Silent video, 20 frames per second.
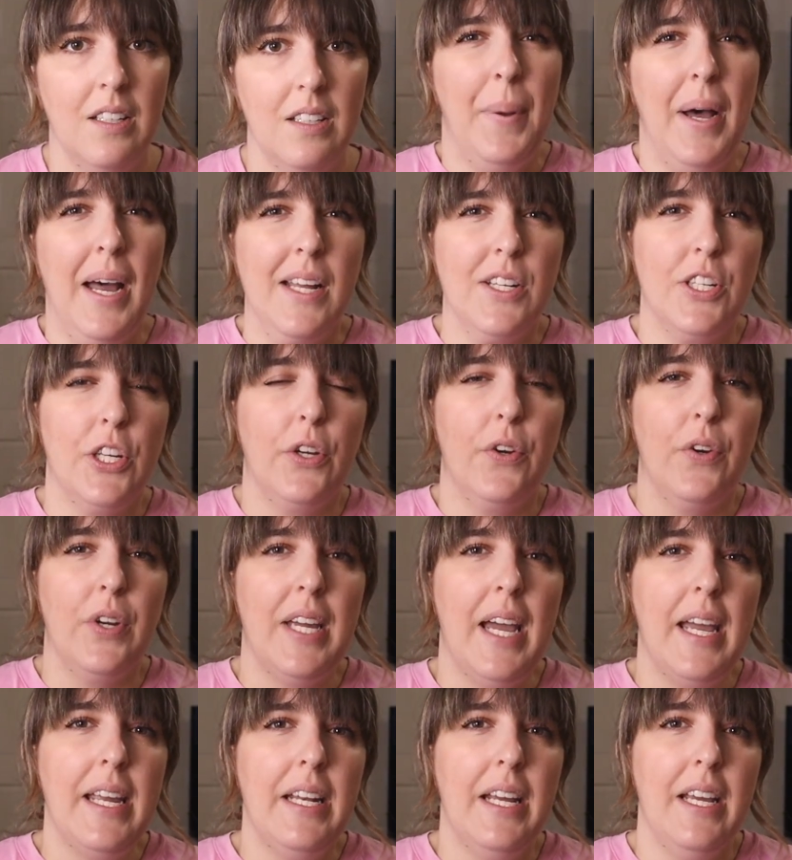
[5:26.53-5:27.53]
But to
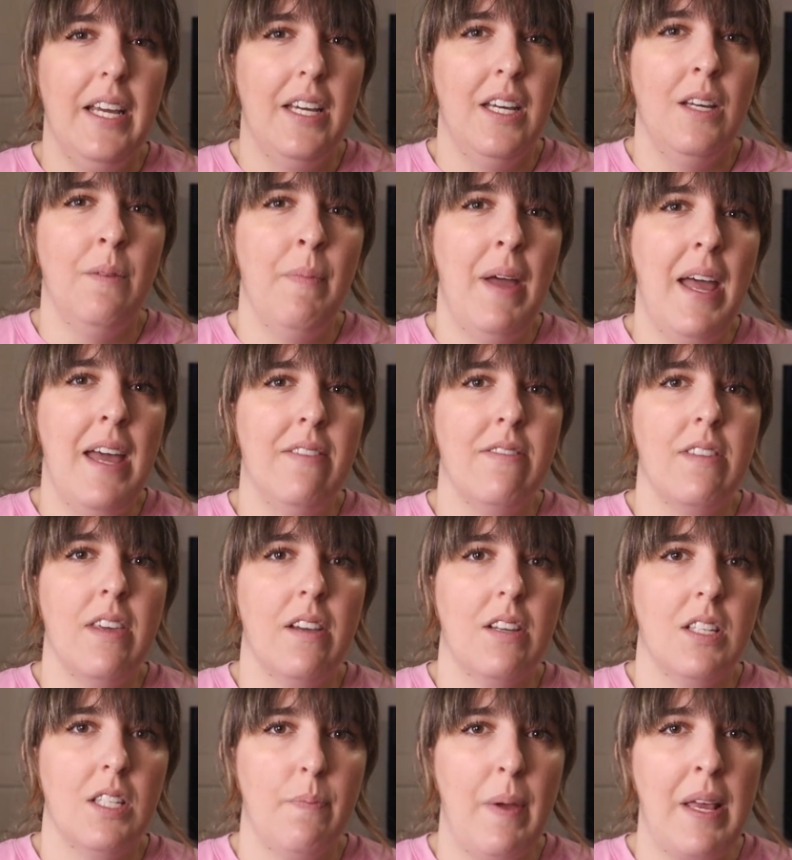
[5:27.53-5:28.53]
create him at the
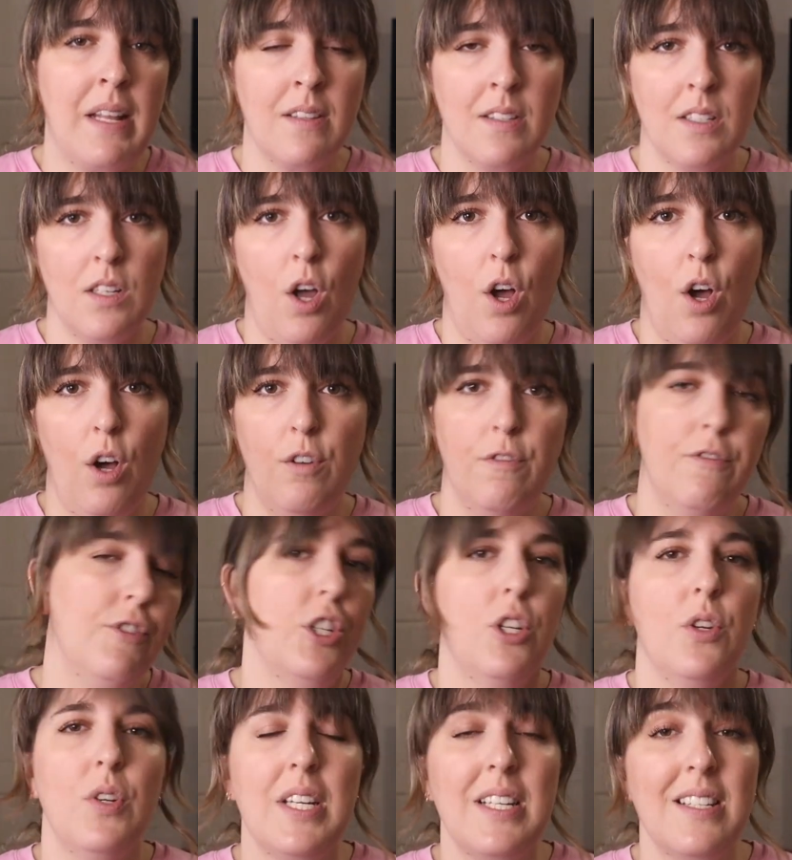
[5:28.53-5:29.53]
expense of
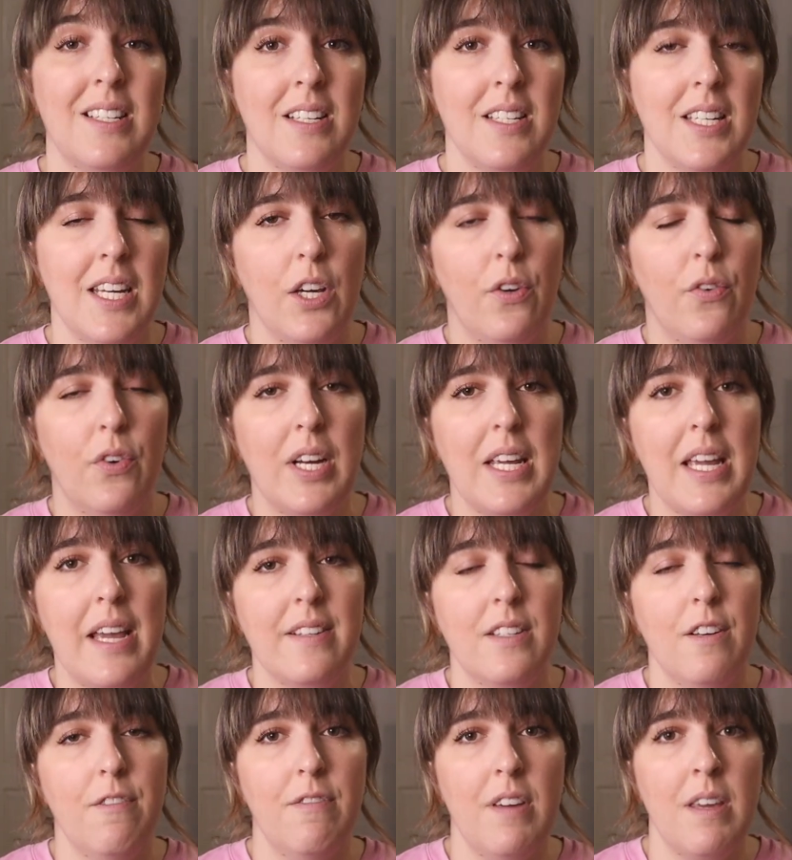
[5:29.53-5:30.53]
Judy's integrity
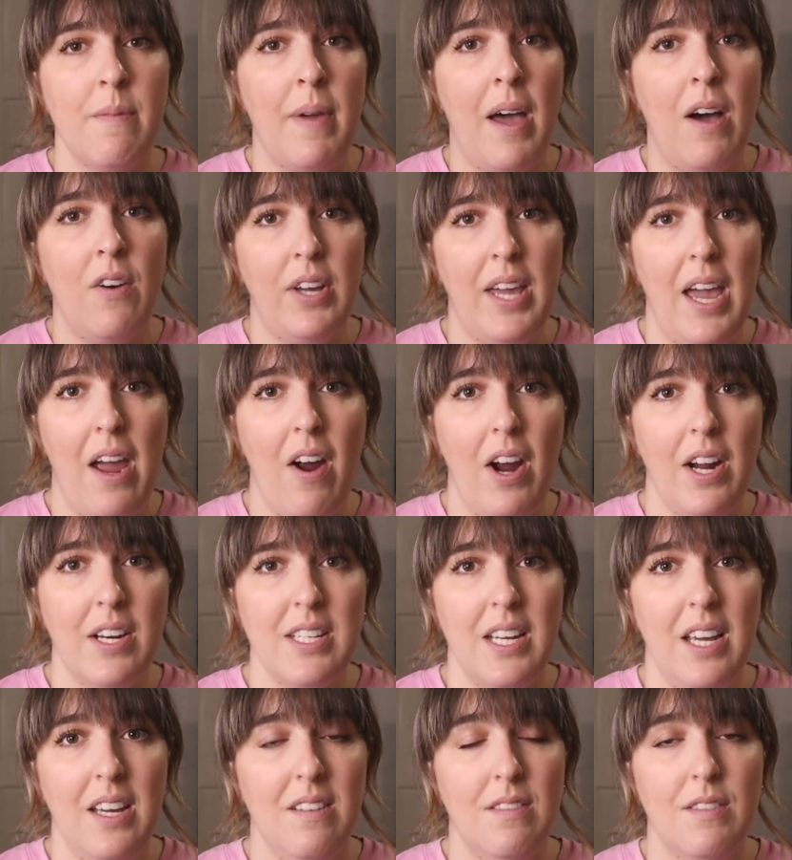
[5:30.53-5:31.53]
as a female
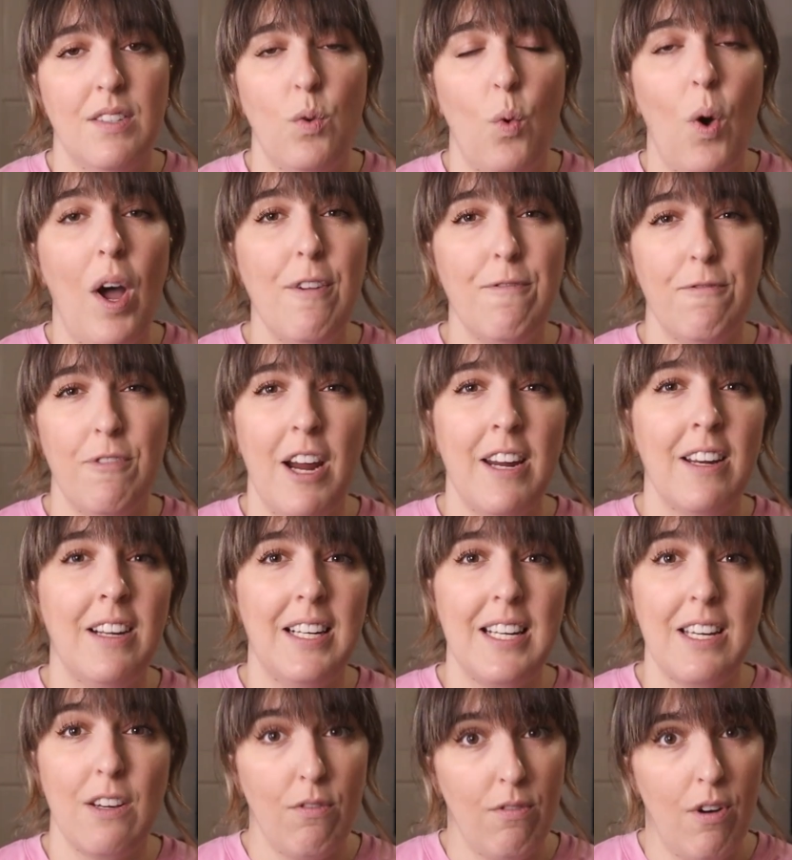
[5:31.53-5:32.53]
character is quite
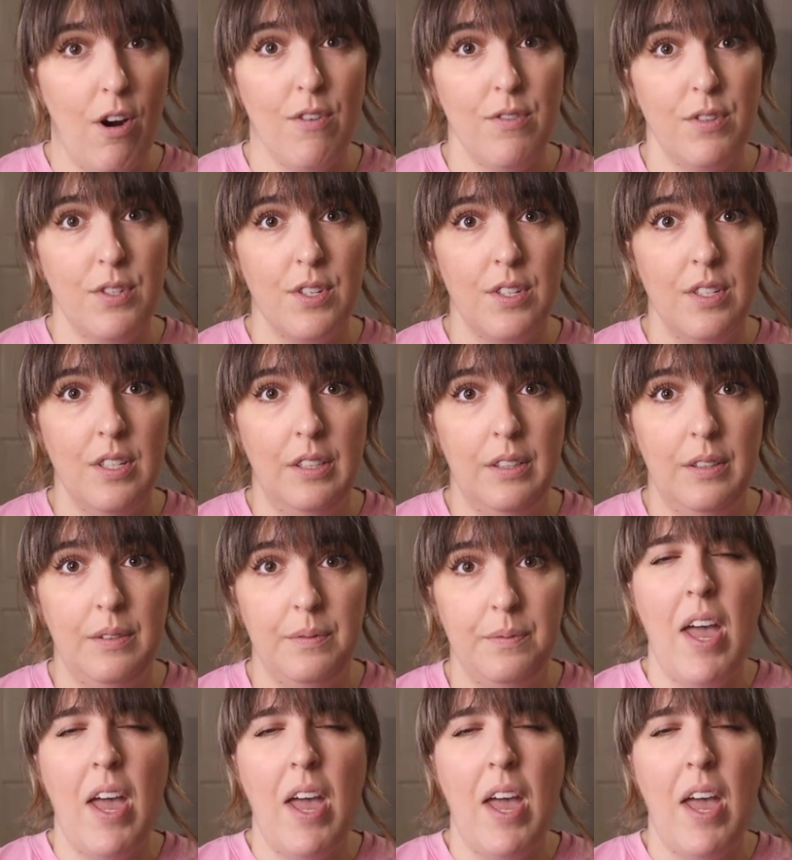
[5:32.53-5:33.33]
frankly gross.